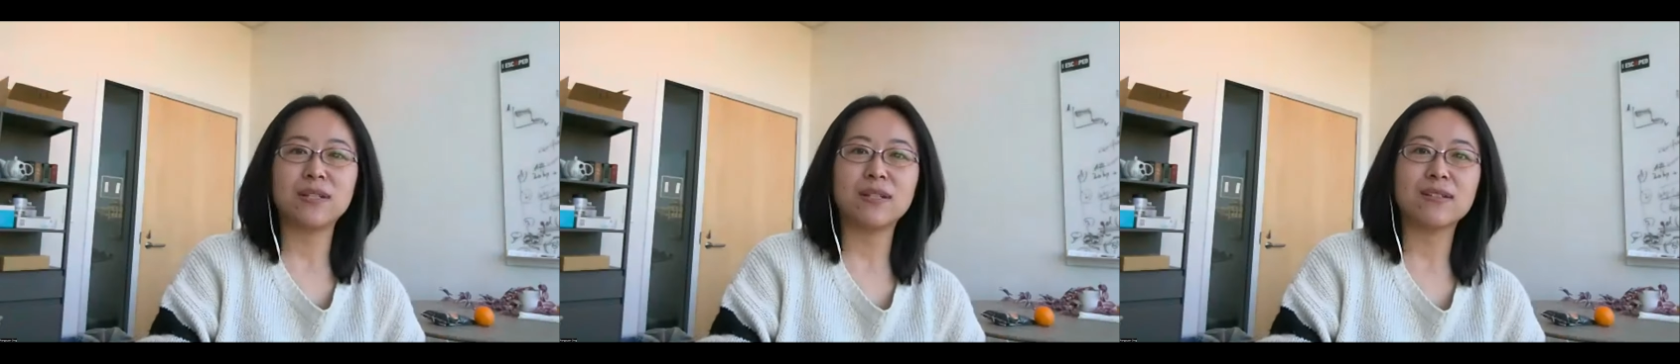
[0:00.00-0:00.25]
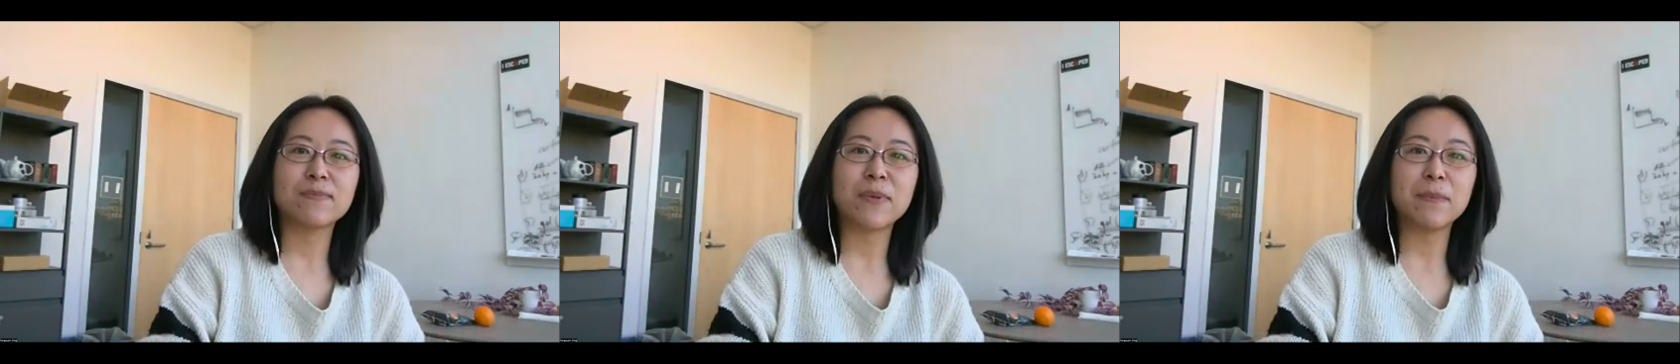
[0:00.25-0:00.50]

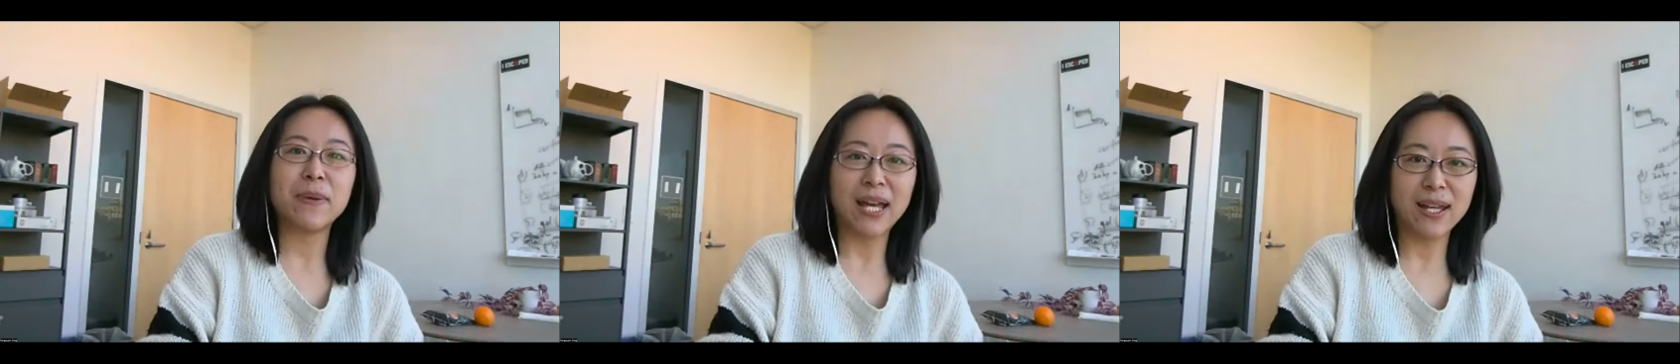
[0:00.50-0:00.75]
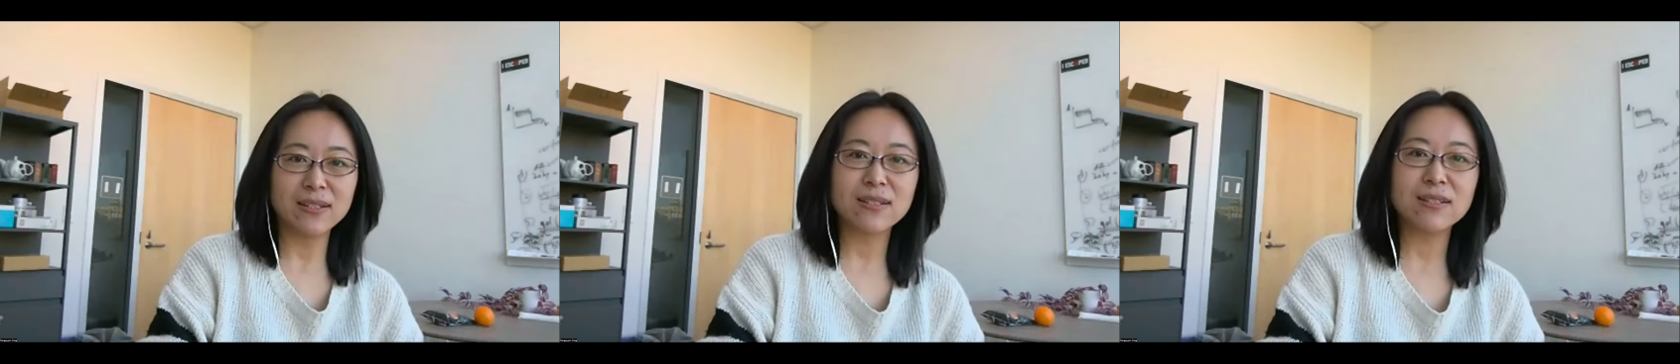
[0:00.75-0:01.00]
It's my
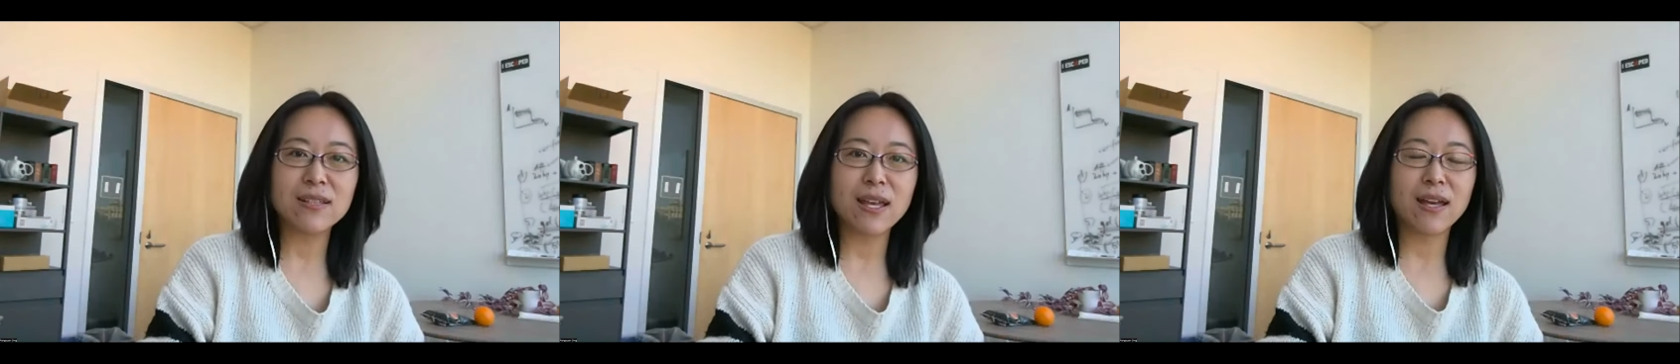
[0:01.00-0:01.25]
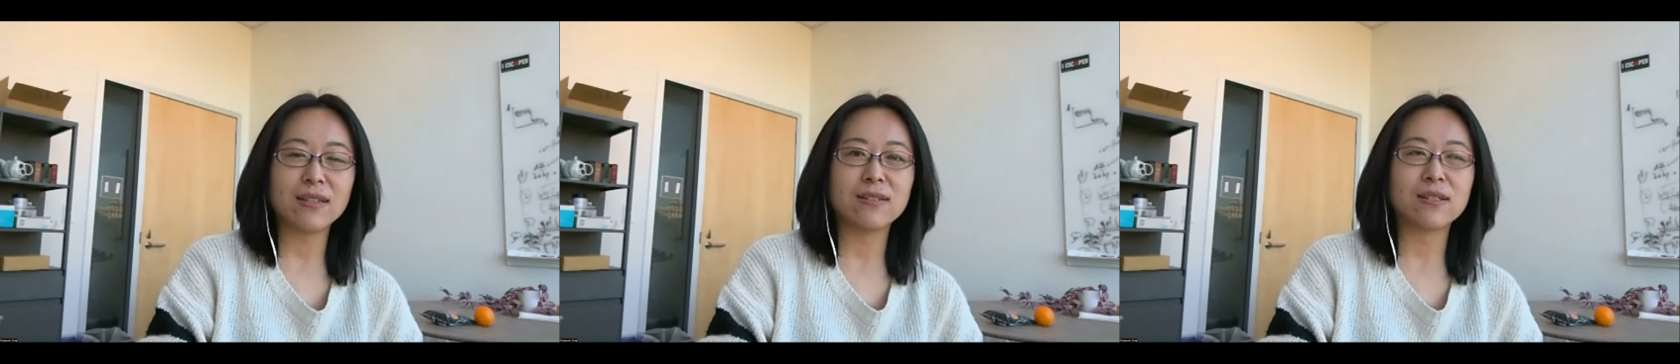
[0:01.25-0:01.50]
patent,
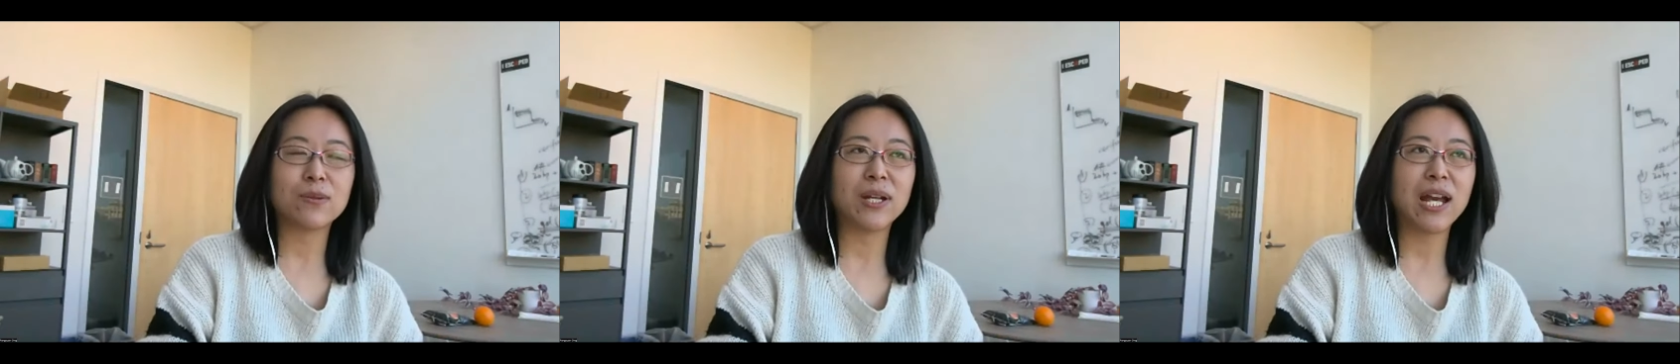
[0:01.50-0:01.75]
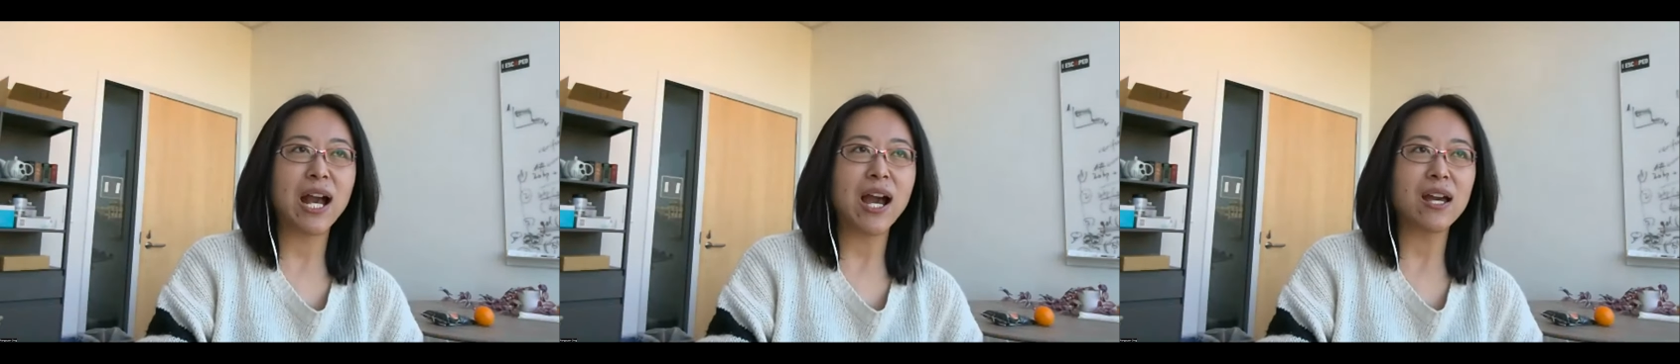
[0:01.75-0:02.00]
and uh, we
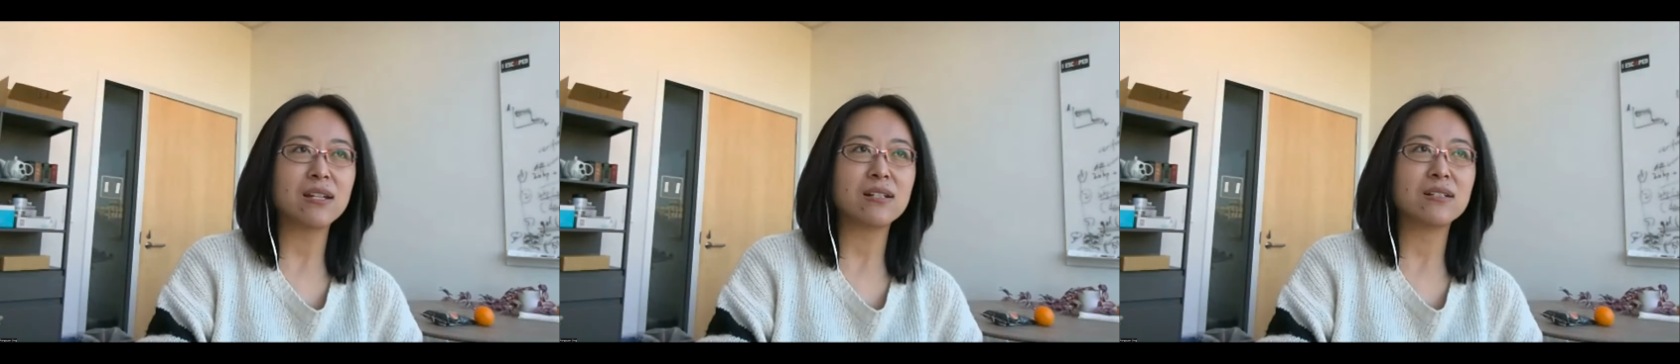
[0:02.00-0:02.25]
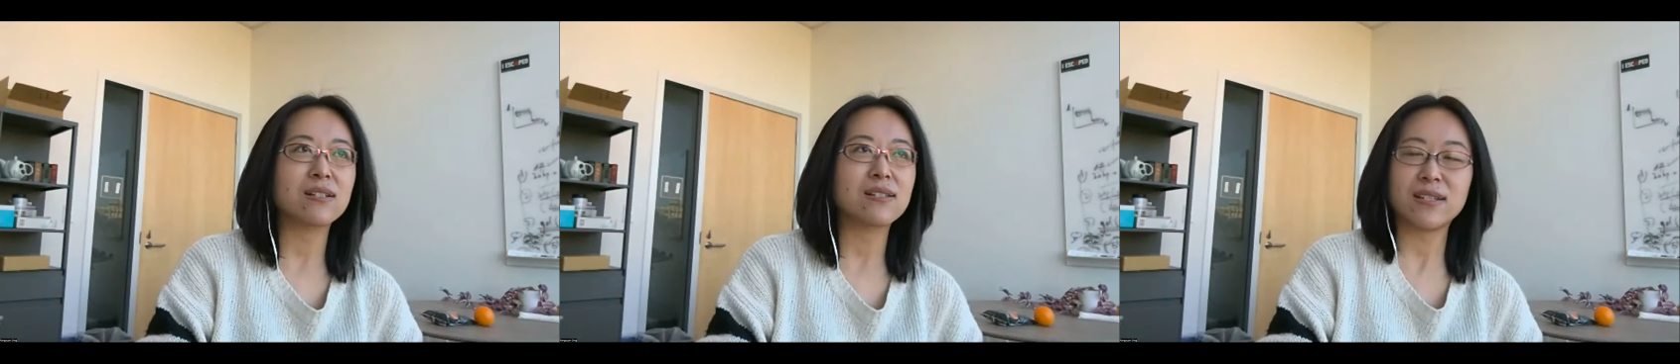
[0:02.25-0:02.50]

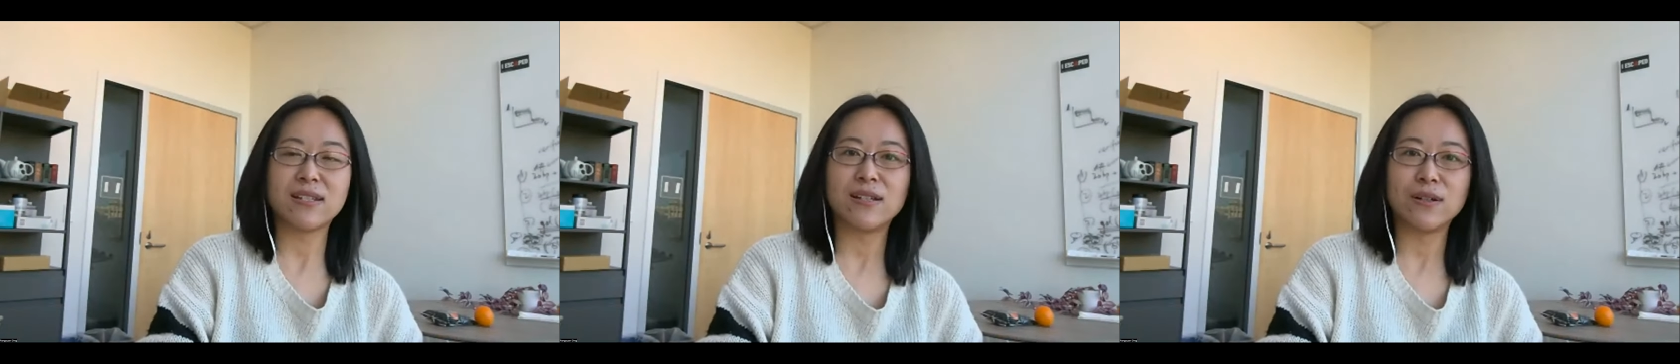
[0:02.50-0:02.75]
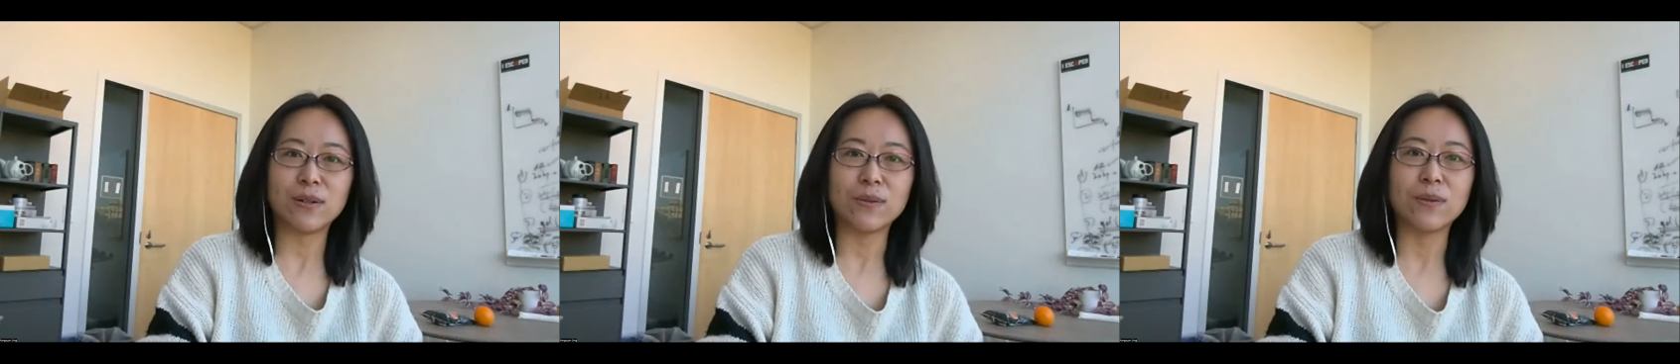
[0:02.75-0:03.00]
hired a
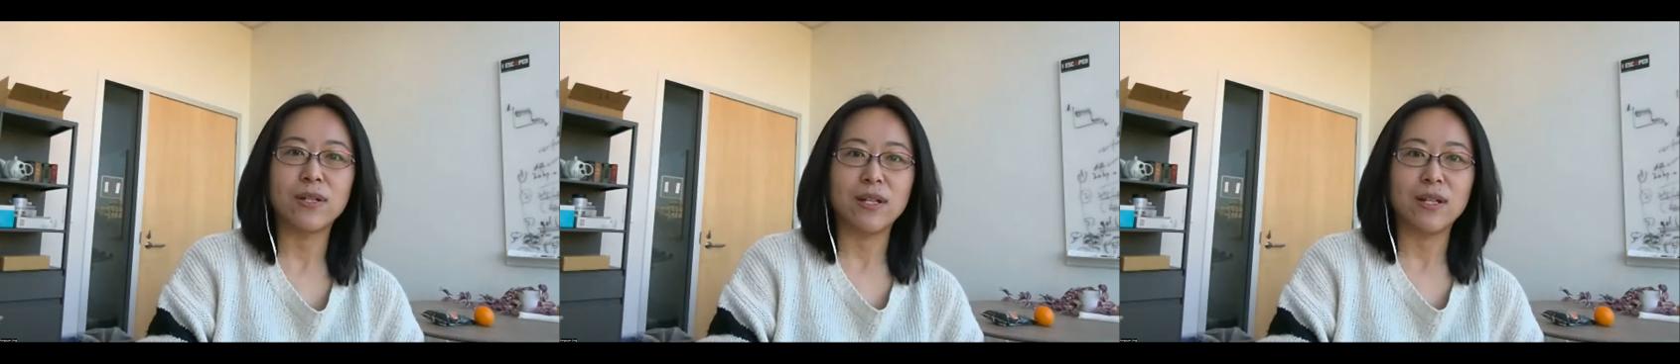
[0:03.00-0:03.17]
CEO,